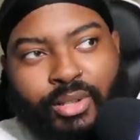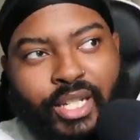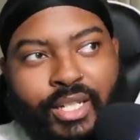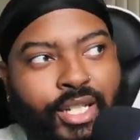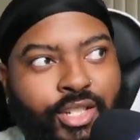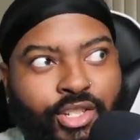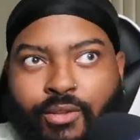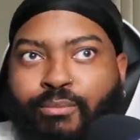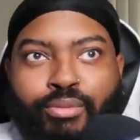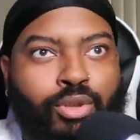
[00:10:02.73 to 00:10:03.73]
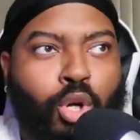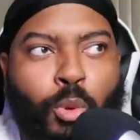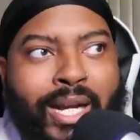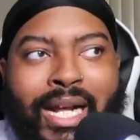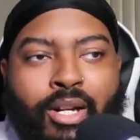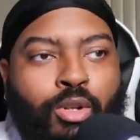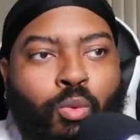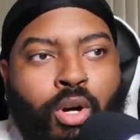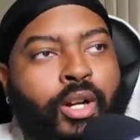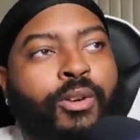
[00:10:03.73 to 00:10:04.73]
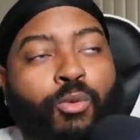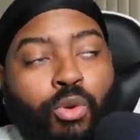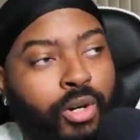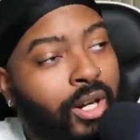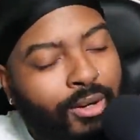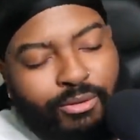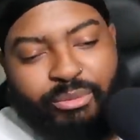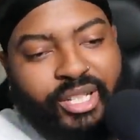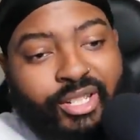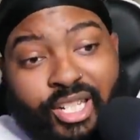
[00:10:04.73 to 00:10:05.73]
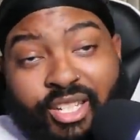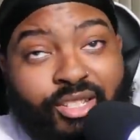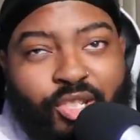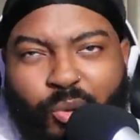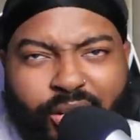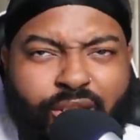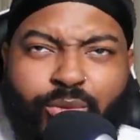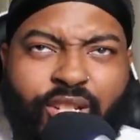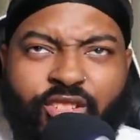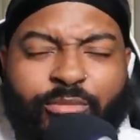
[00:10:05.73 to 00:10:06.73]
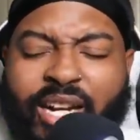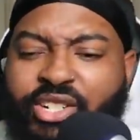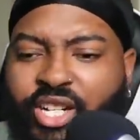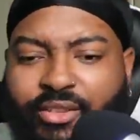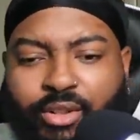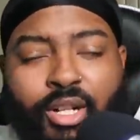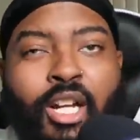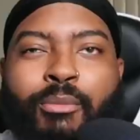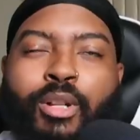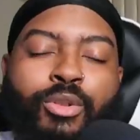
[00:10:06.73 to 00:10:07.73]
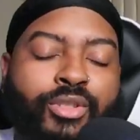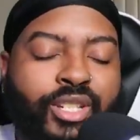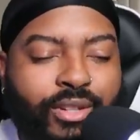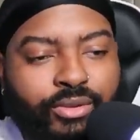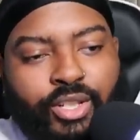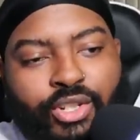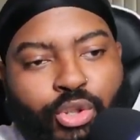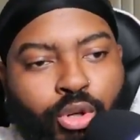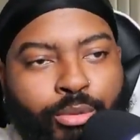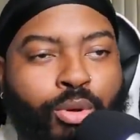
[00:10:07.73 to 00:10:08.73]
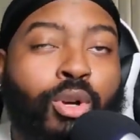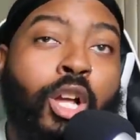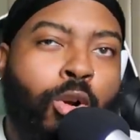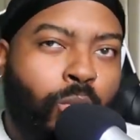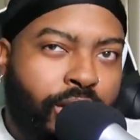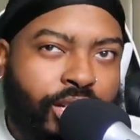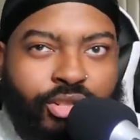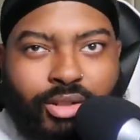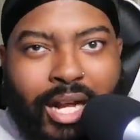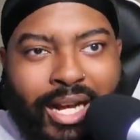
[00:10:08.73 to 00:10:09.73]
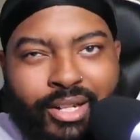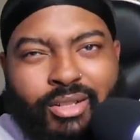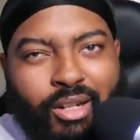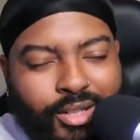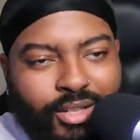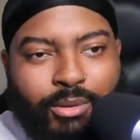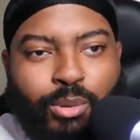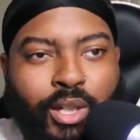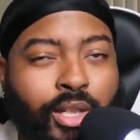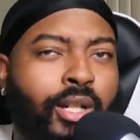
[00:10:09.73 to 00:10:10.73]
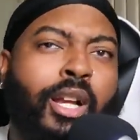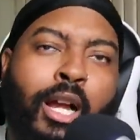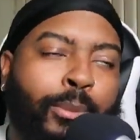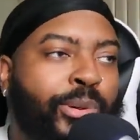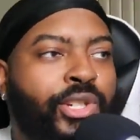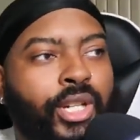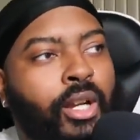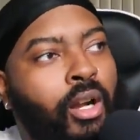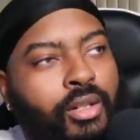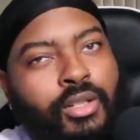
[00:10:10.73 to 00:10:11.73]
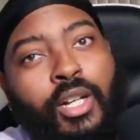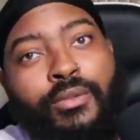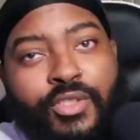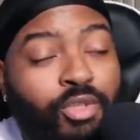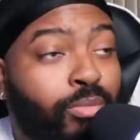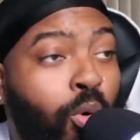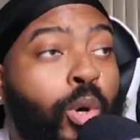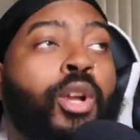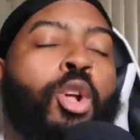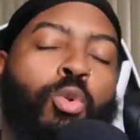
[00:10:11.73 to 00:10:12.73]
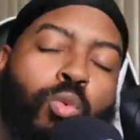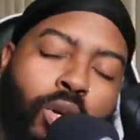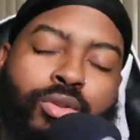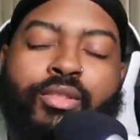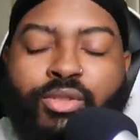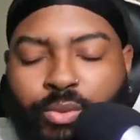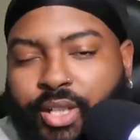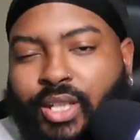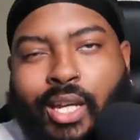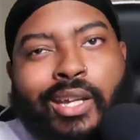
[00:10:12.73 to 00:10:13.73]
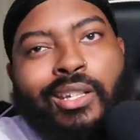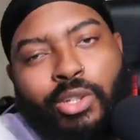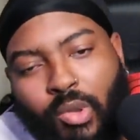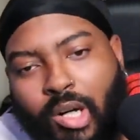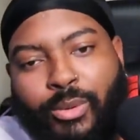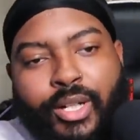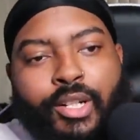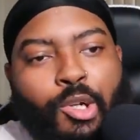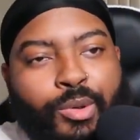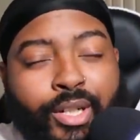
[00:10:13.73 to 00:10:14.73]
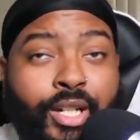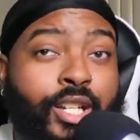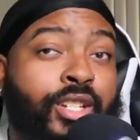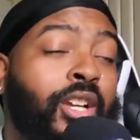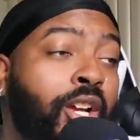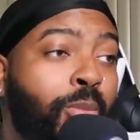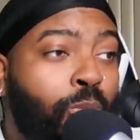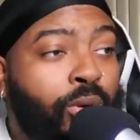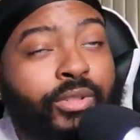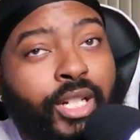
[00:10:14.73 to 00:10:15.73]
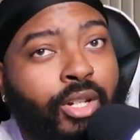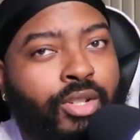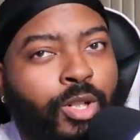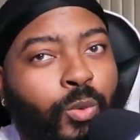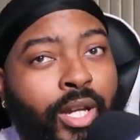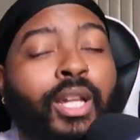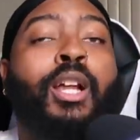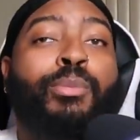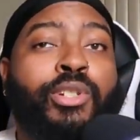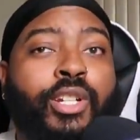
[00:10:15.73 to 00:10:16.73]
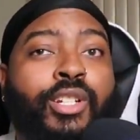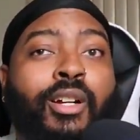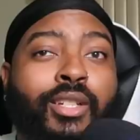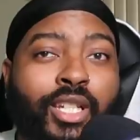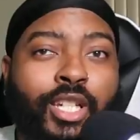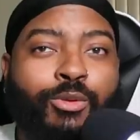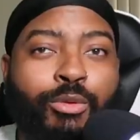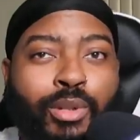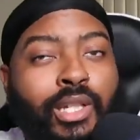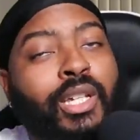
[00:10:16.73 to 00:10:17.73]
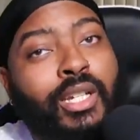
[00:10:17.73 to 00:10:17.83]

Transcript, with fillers: but they didn't just blow it out of the water for me to say it's the greatest wrestling match ever, but it was definitely enjoyable. I want to get your guys' thoughts and opinion. I appreciate all the love and support. Road to 20K. You already know what it is. More videos on the way. Appreciate y'all kicking with me.